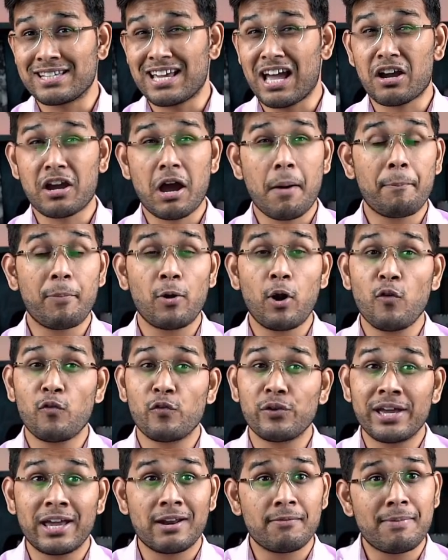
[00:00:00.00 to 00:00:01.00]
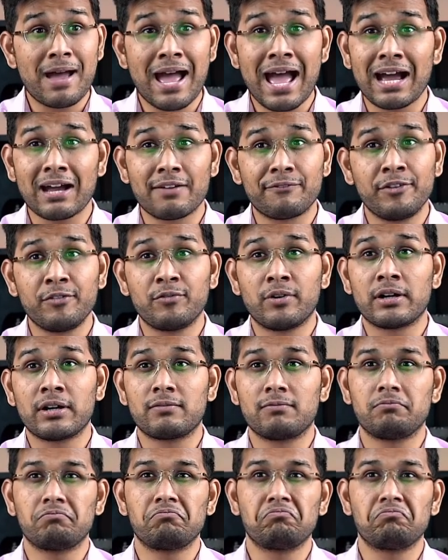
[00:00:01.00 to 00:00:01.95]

A couple of years back, we were